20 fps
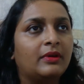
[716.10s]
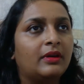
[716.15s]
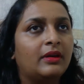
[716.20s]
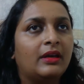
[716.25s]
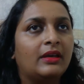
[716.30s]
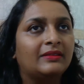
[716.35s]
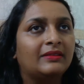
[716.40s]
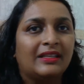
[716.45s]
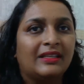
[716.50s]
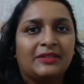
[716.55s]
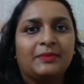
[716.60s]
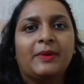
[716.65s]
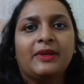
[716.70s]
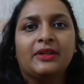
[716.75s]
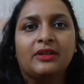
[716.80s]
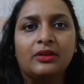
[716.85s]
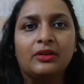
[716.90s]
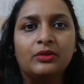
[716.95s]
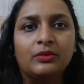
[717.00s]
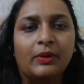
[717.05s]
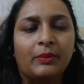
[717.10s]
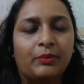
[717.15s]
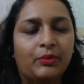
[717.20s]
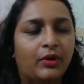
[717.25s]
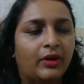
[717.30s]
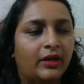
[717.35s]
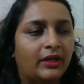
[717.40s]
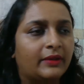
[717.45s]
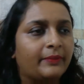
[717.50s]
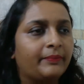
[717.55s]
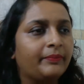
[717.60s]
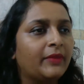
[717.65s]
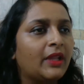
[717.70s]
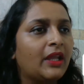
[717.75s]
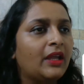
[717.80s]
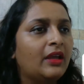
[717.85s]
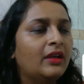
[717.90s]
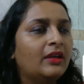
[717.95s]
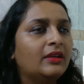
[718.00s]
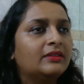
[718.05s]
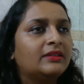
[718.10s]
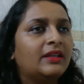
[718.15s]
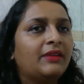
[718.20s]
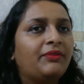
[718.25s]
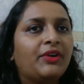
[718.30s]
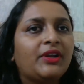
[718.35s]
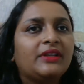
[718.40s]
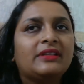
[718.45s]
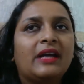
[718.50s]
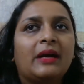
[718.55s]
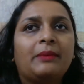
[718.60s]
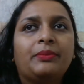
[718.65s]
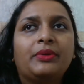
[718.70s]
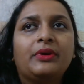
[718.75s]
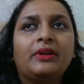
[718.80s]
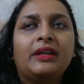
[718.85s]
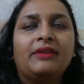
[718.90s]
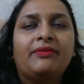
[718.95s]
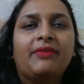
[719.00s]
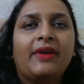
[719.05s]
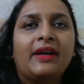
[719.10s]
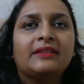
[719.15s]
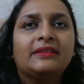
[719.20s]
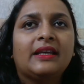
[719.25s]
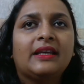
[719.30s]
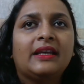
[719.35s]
assessment to a product. Say for example, if I say